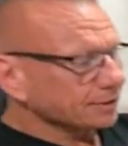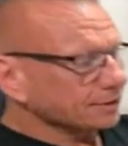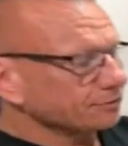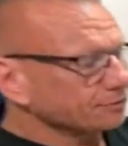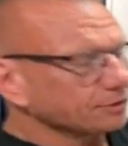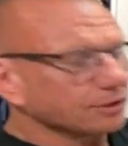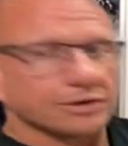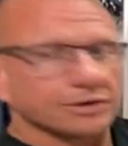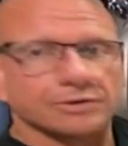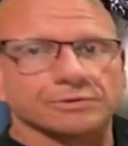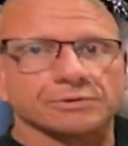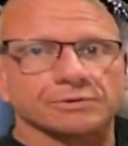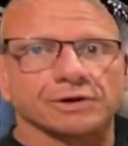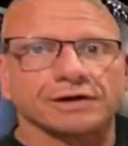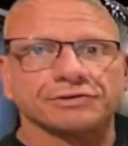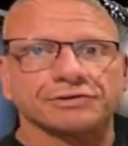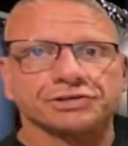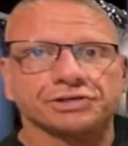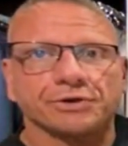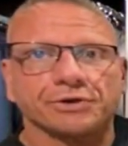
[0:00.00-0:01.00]
So
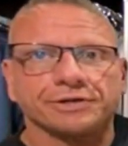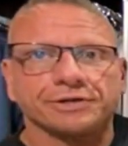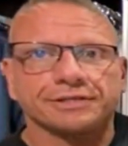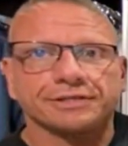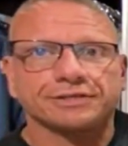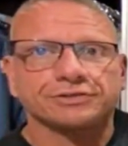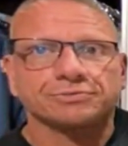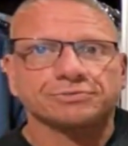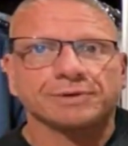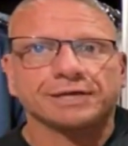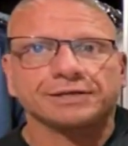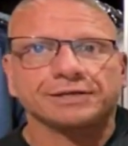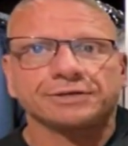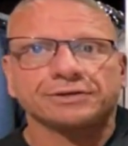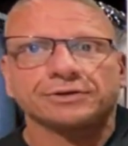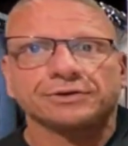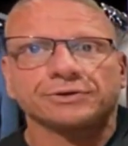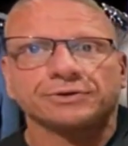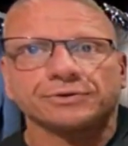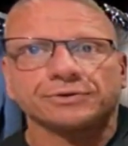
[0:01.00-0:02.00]
I showed you this
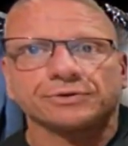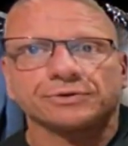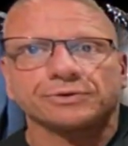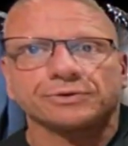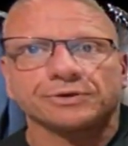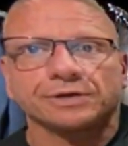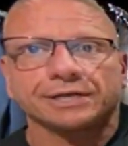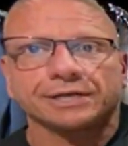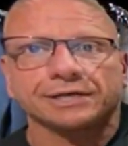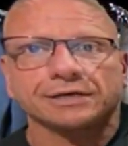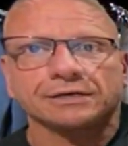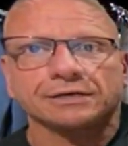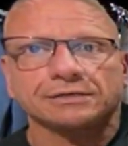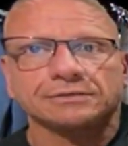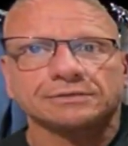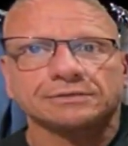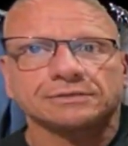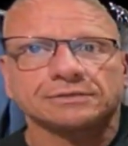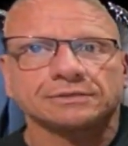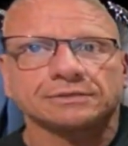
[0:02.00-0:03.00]
one
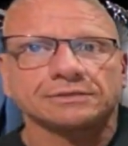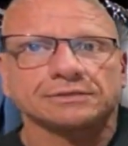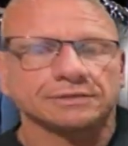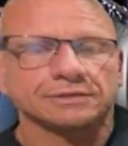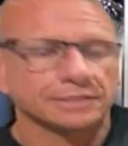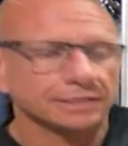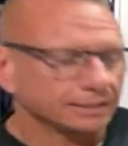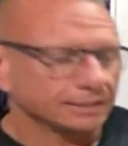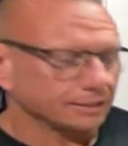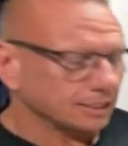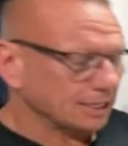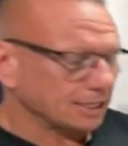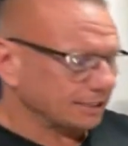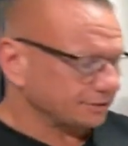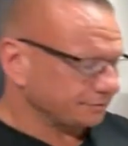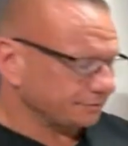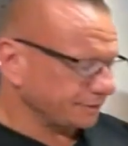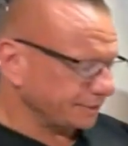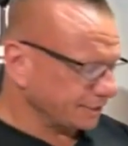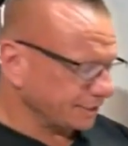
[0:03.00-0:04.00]
earlier in the
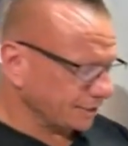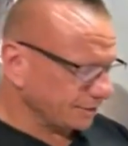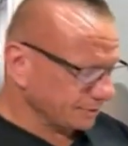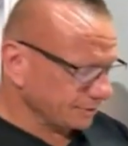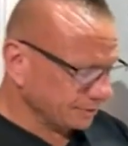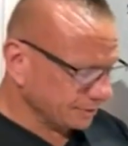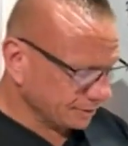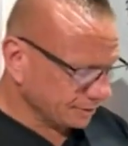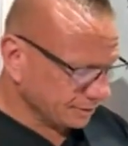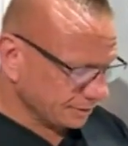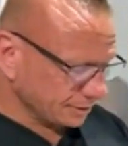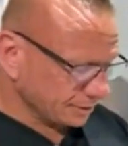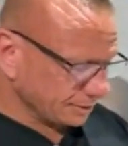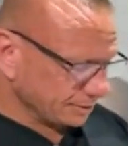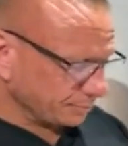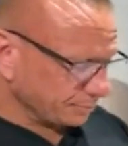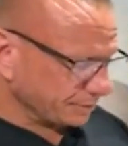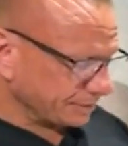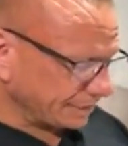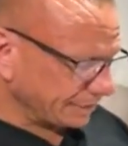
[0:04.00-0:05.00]
last video,
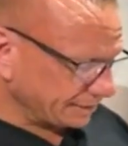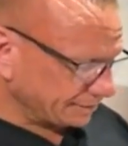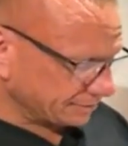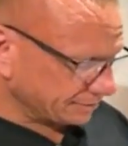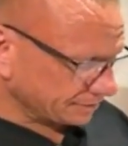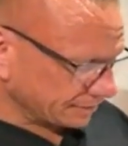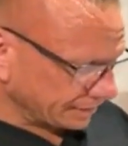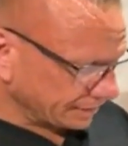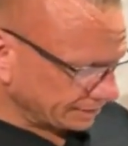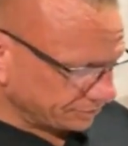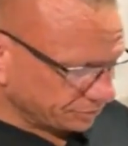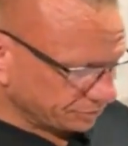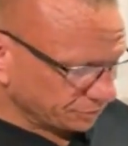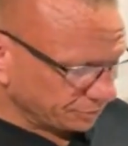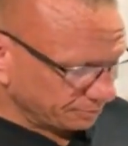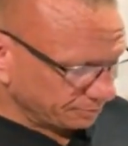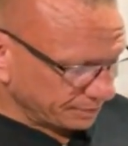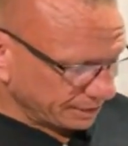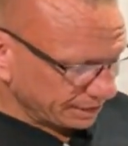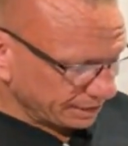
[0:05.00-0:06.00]
but let's
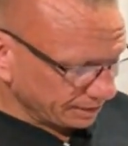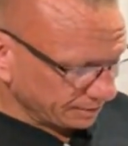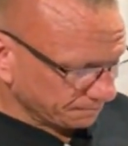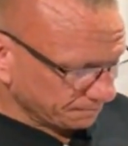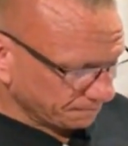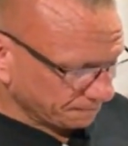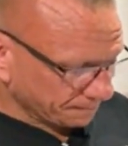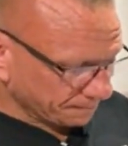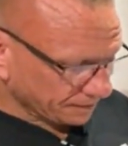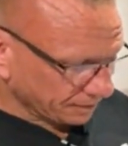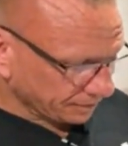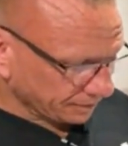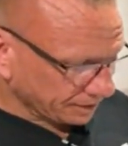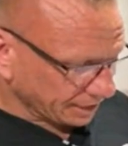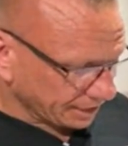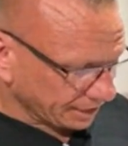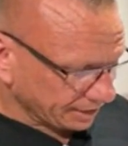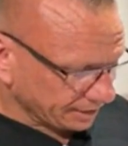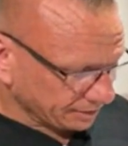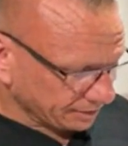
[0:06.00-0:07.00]
do me,
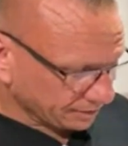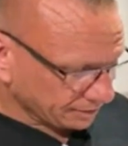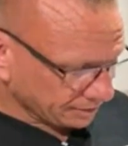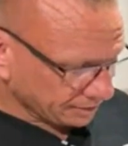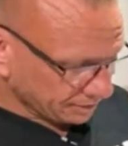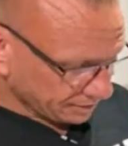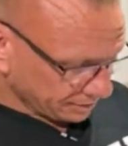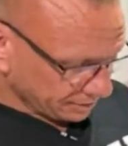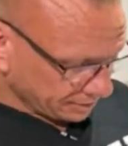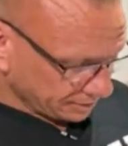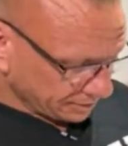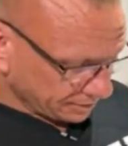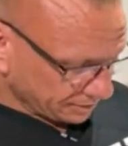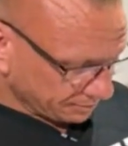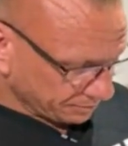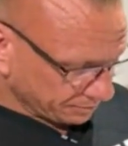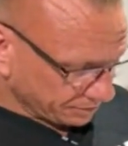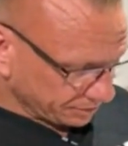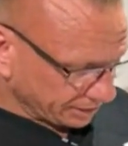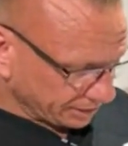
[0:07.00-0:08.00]
okay? I'm
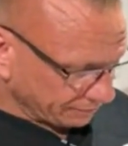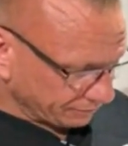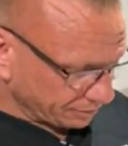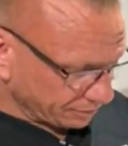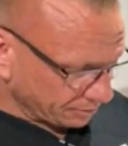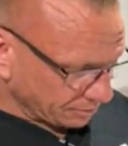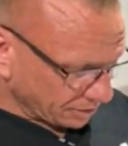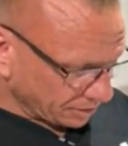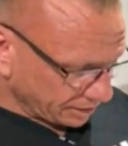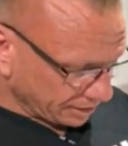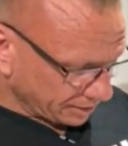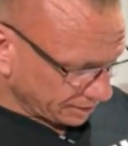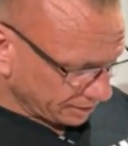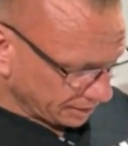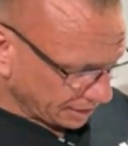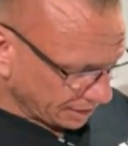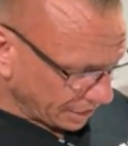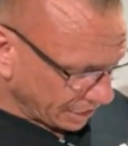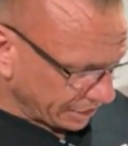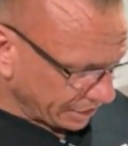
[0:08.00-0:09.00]
going to give you my
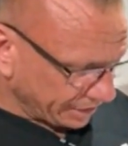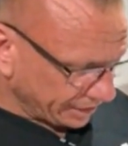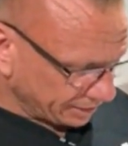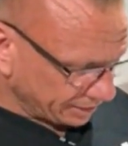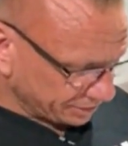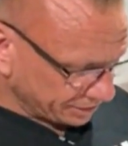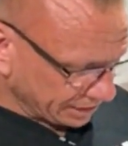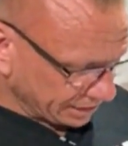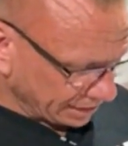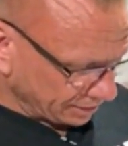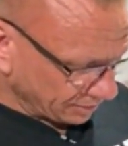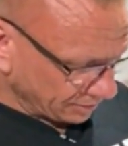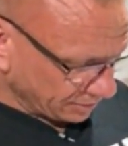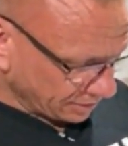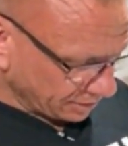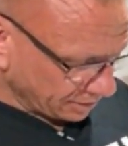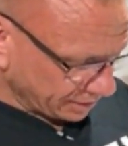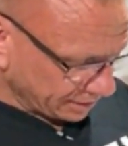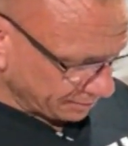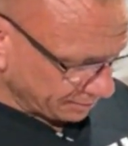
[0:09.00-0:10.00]
age now.
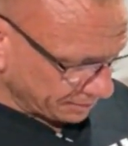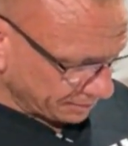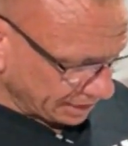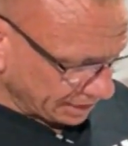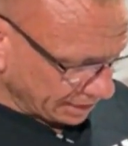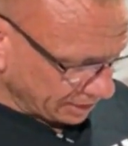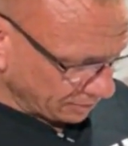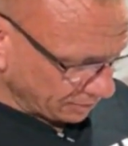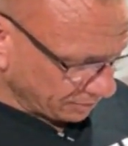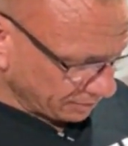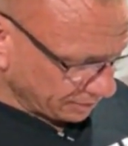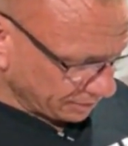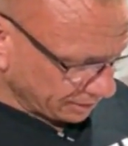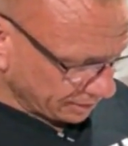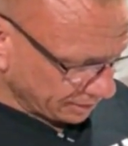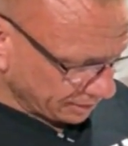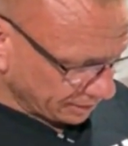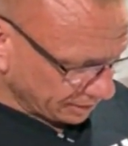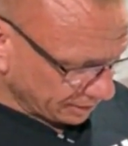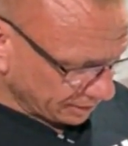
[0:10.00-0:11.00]
I am now
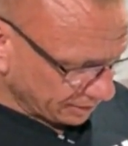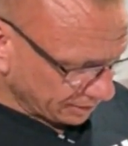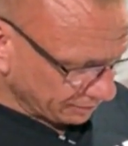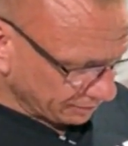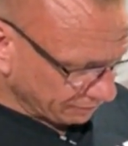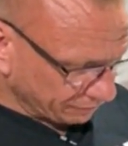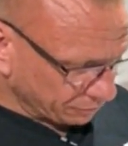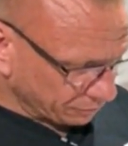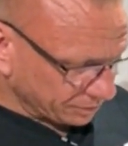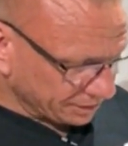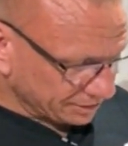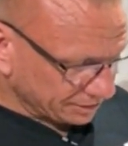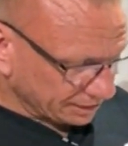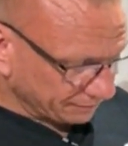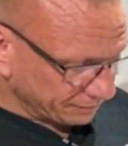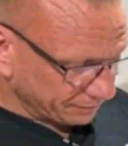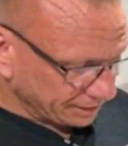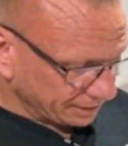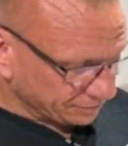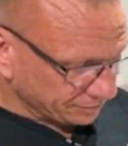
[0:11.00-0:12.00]

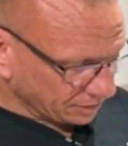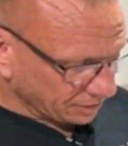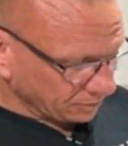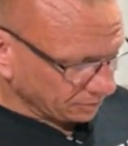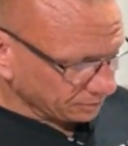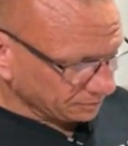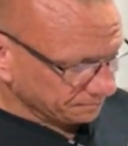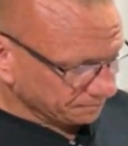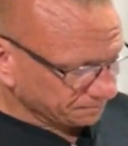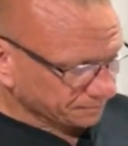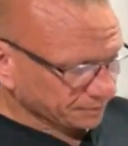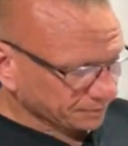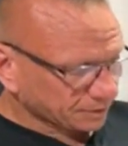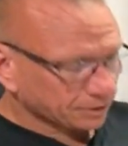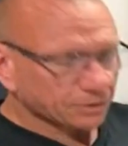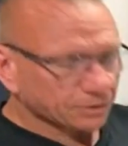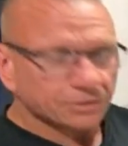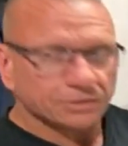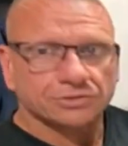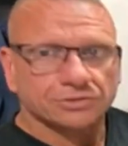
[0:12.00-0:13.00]
47 years old.
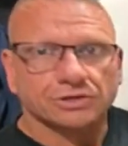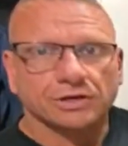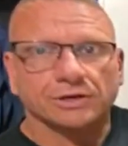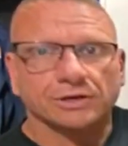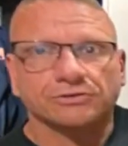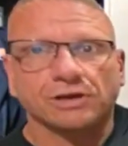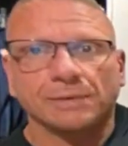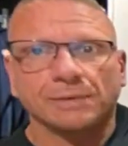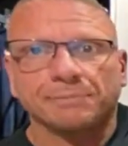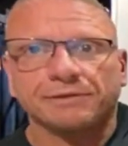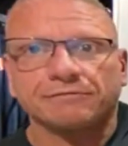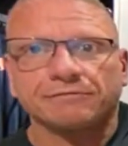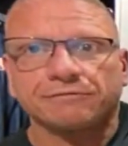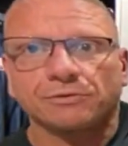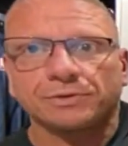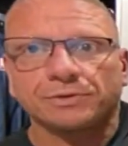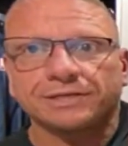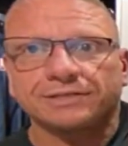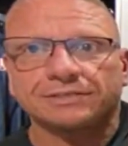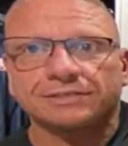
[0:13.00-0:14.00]
So I type in
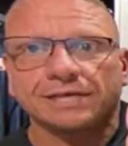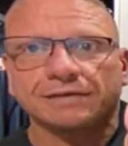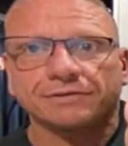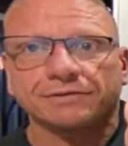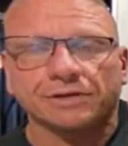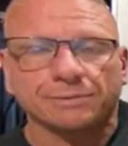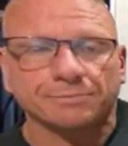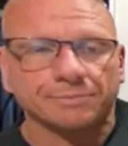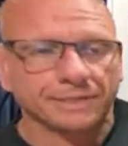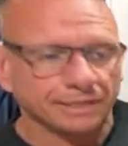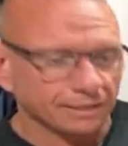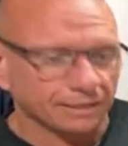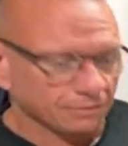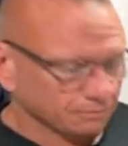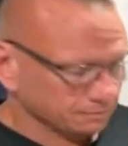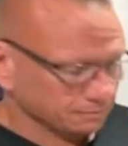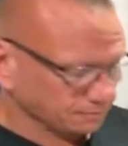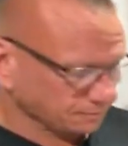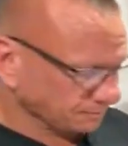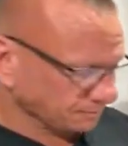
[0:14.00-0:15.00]
47 up here.